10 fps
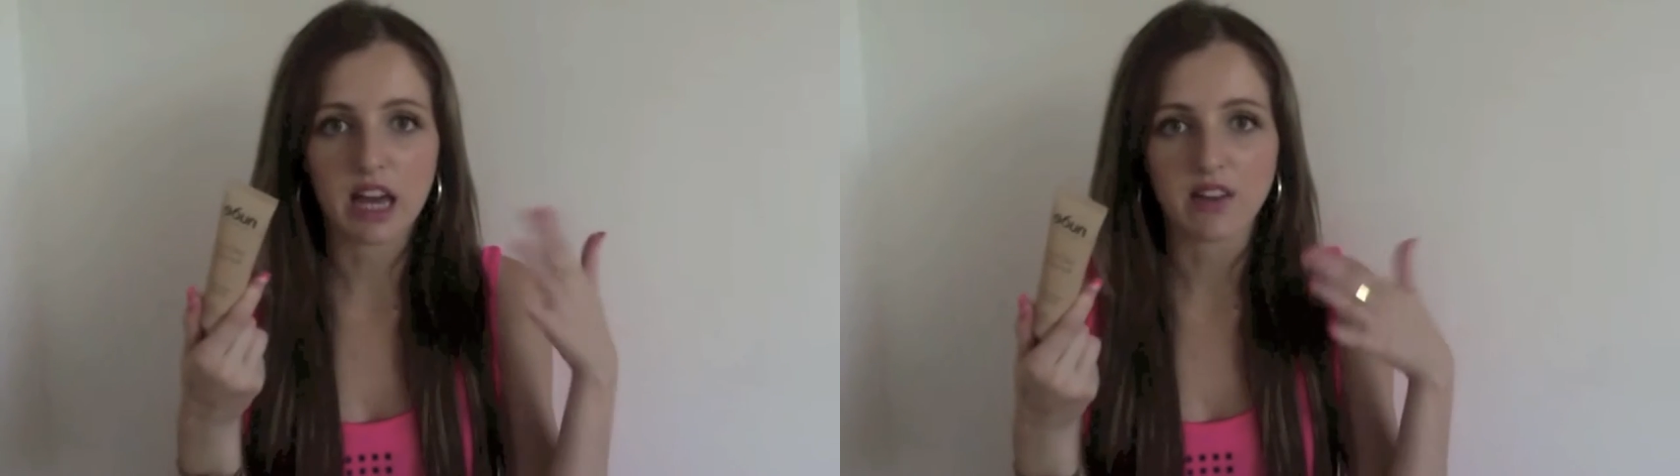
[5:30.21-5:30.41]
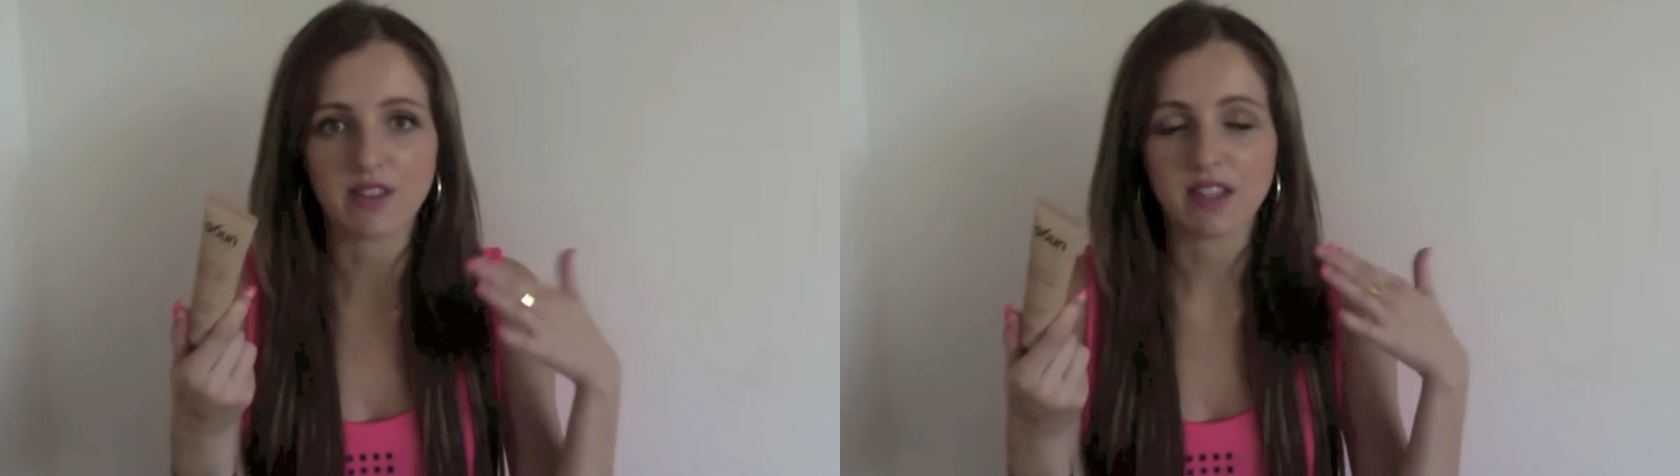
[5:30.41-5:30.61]

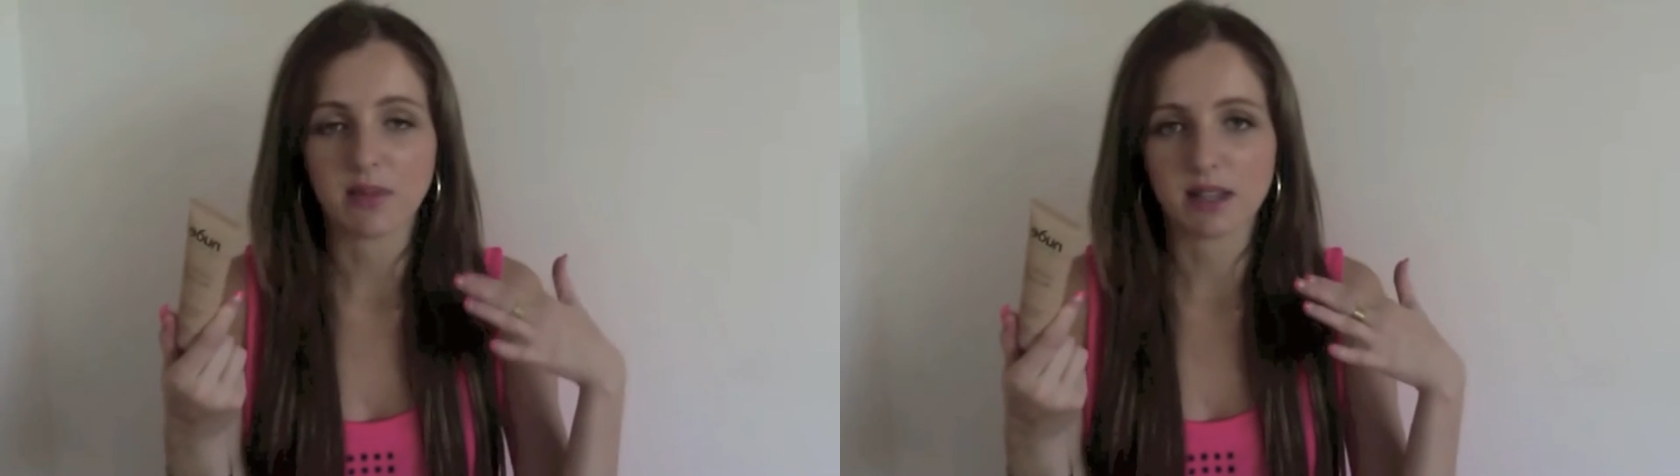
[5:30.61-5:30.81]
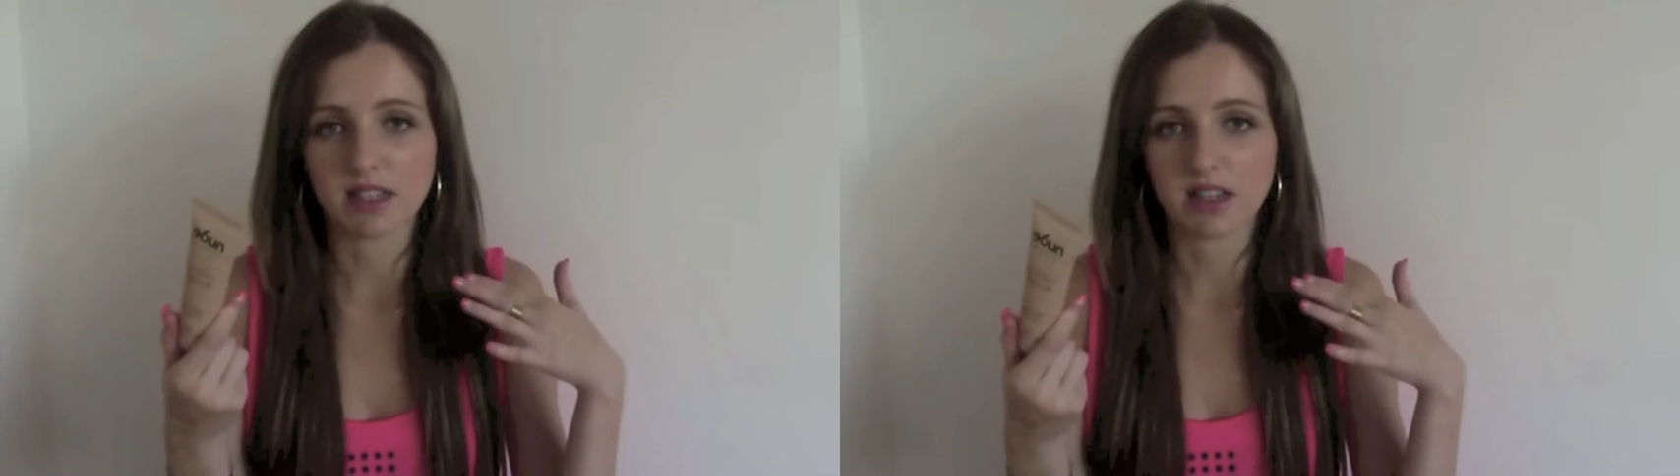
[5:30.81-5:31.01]
evens out
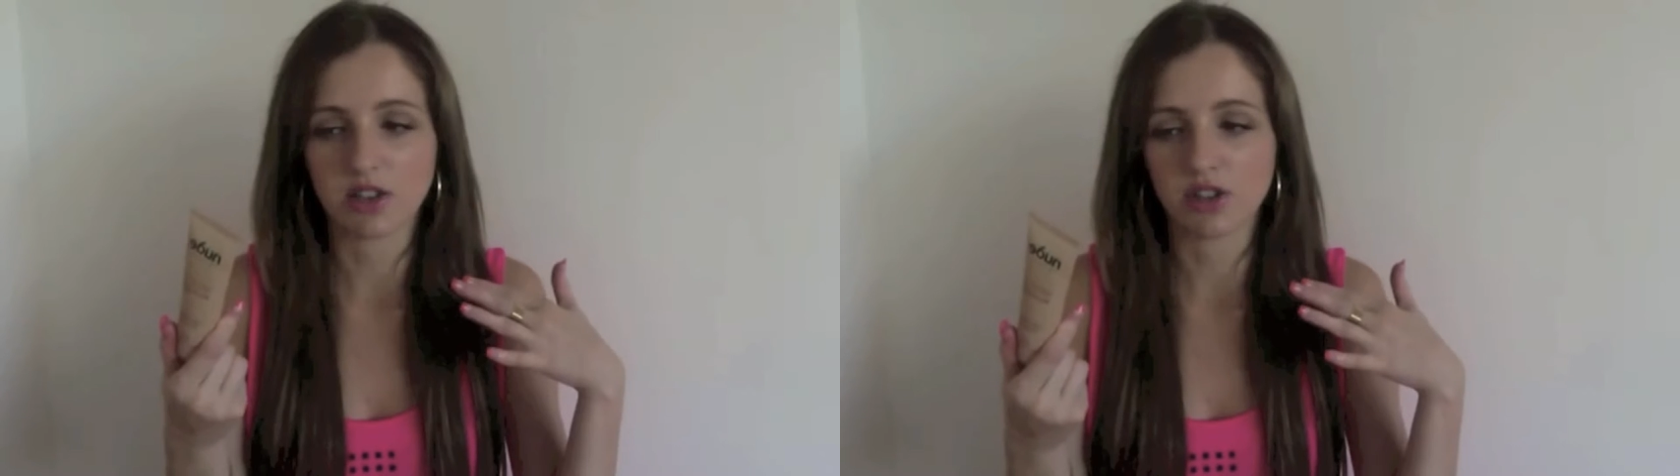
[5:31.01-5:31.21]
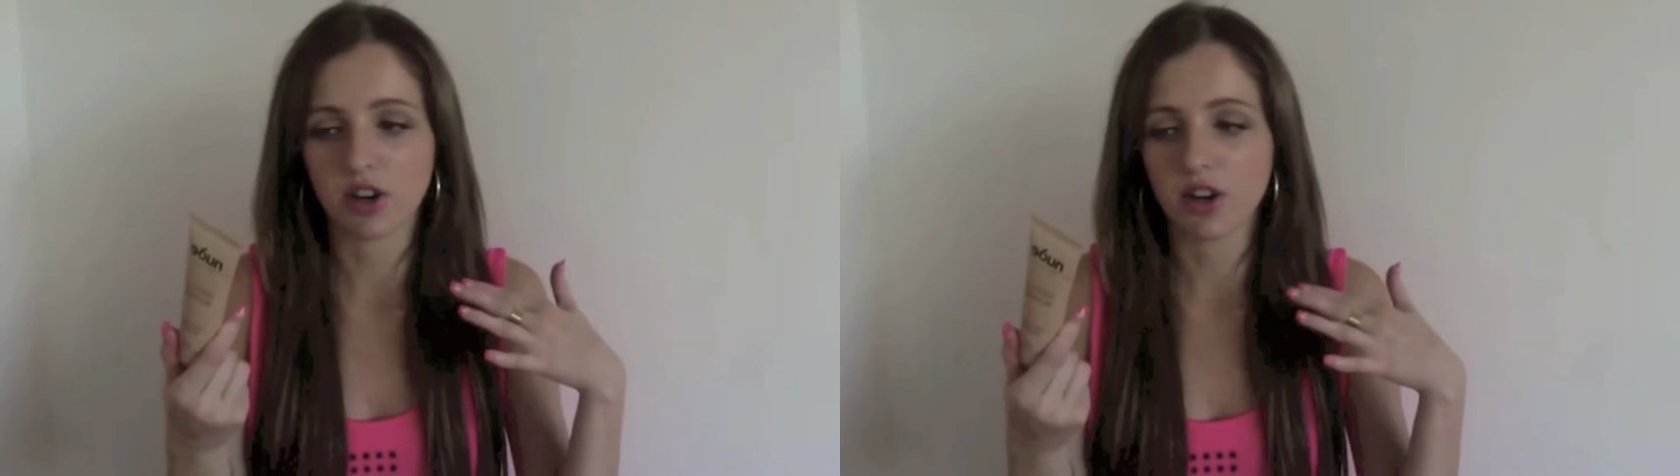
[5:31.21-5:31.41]
my skin
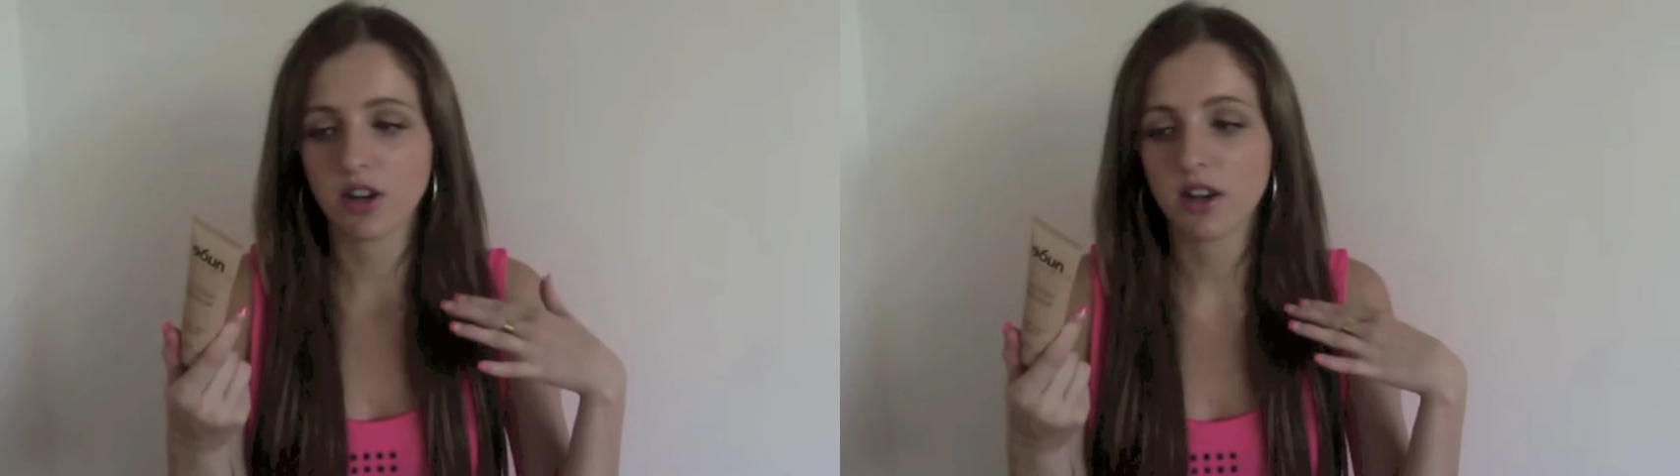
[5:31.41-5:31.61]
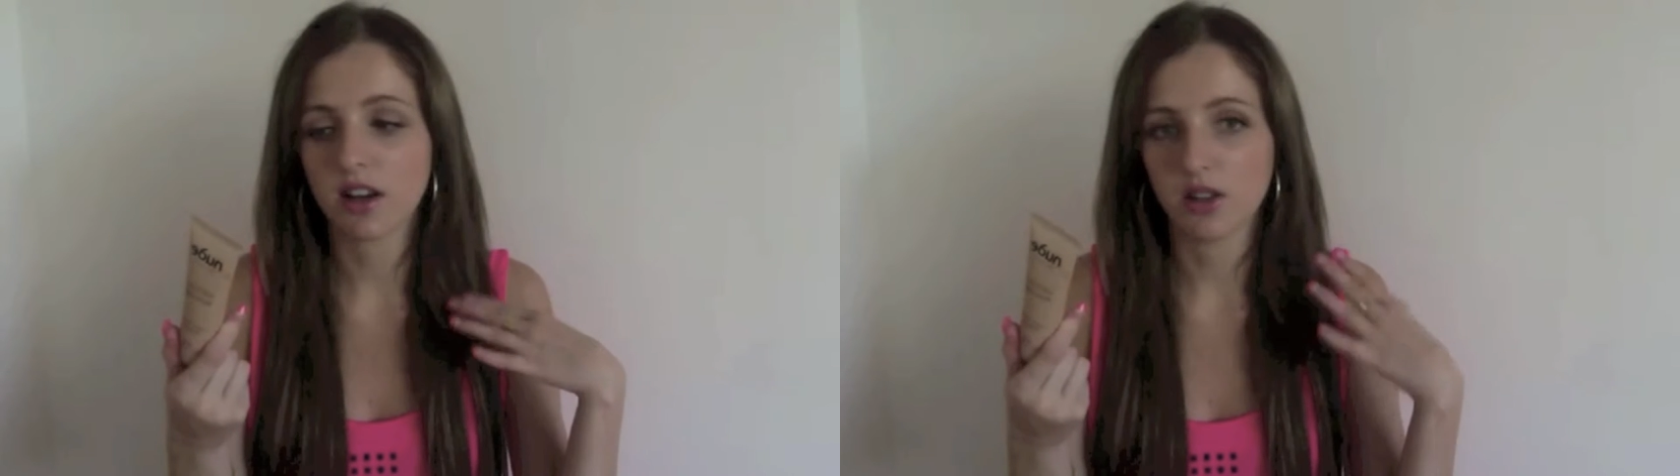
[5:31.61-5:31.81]
tone
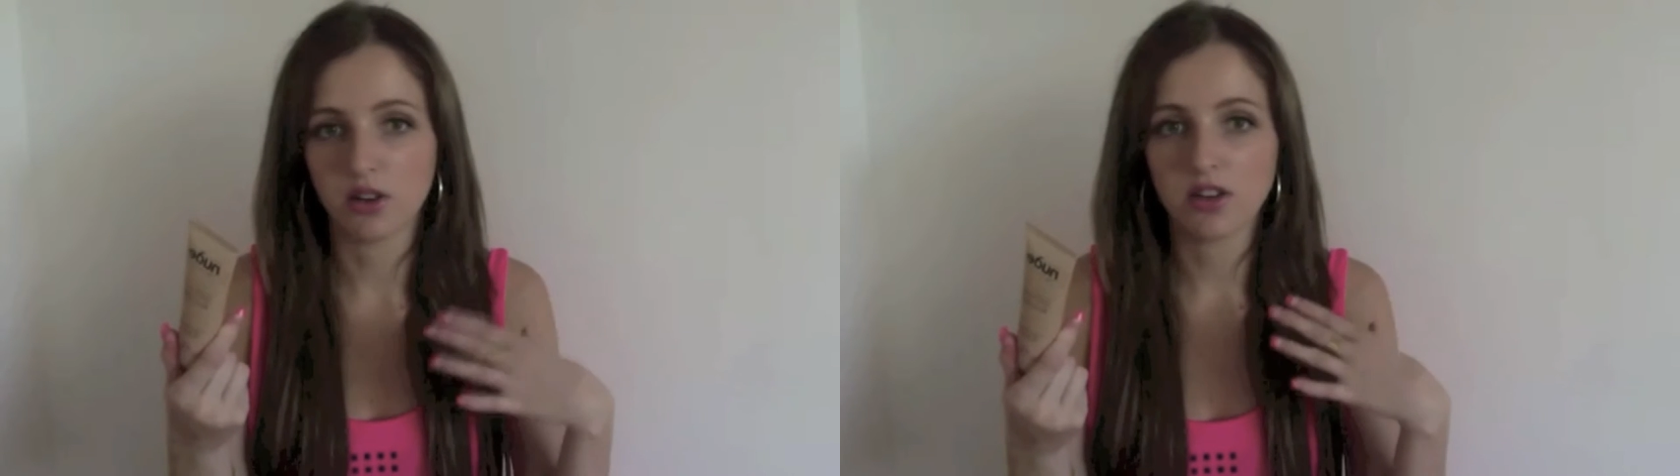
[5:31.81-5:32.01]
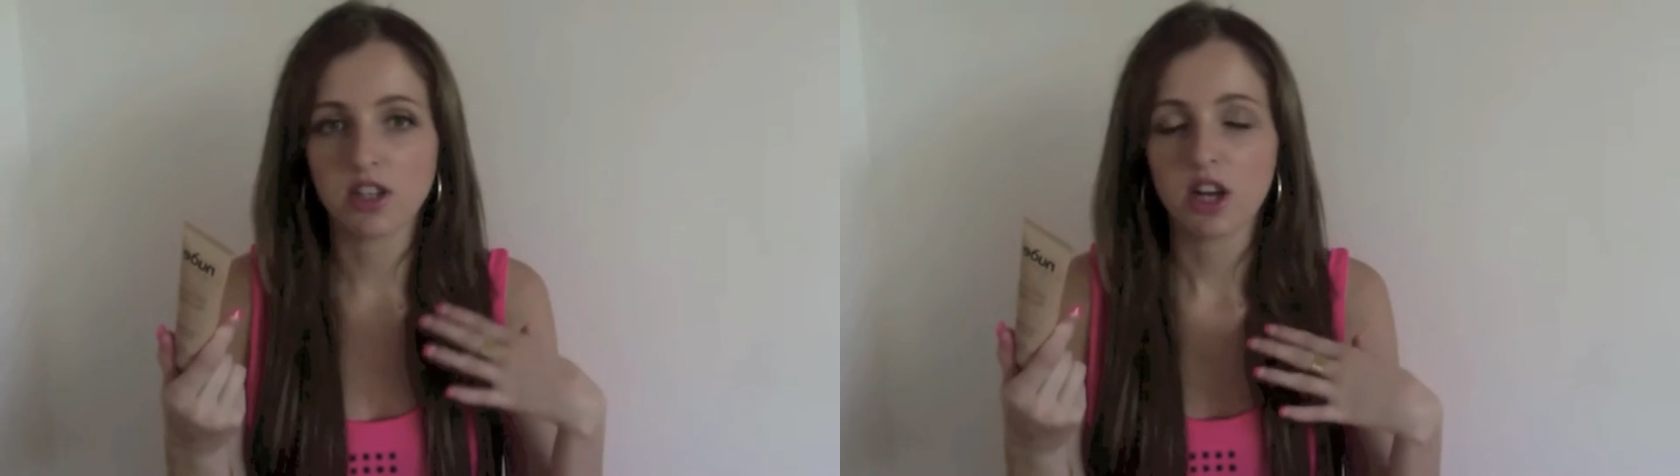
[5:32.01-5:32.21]
a
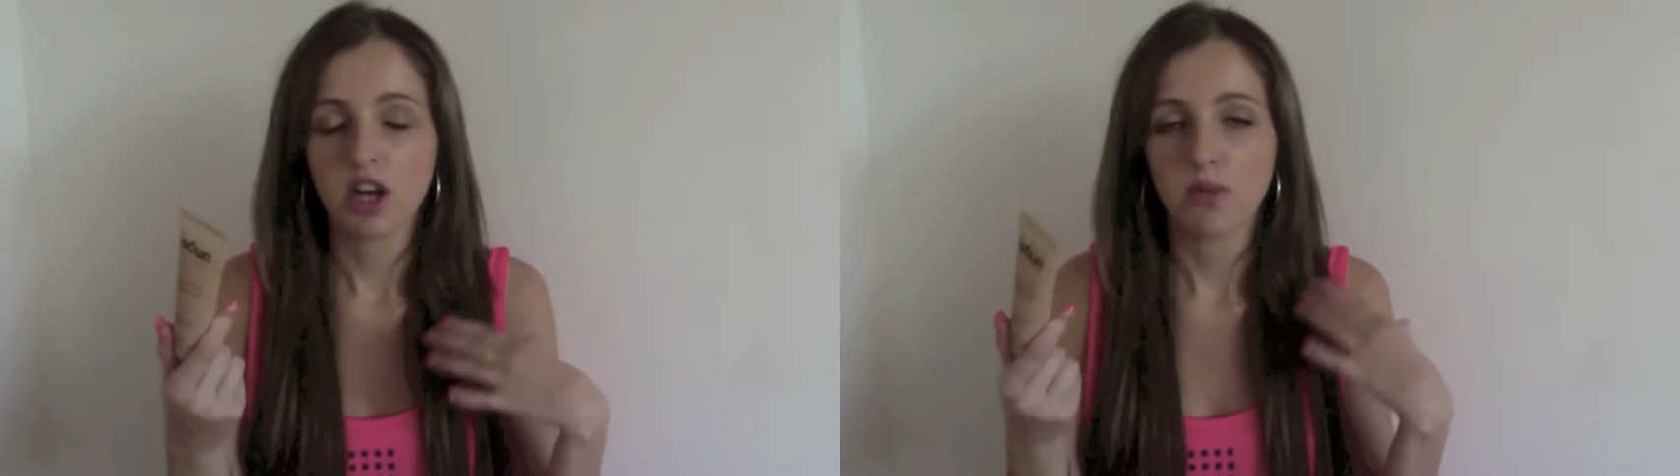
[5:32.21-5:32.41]
lot,